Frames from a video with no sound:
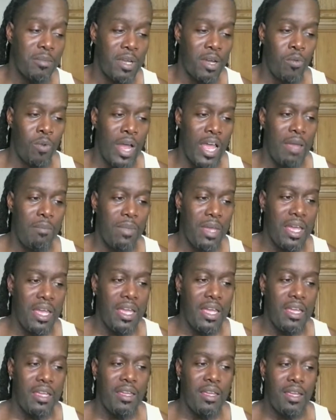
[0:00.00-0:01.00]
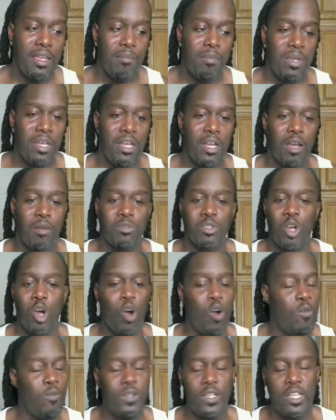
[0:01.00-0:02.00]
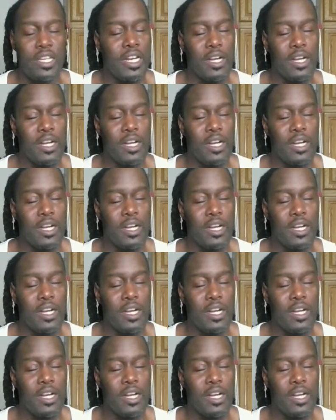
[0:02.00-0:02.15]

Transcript: white man becomes overly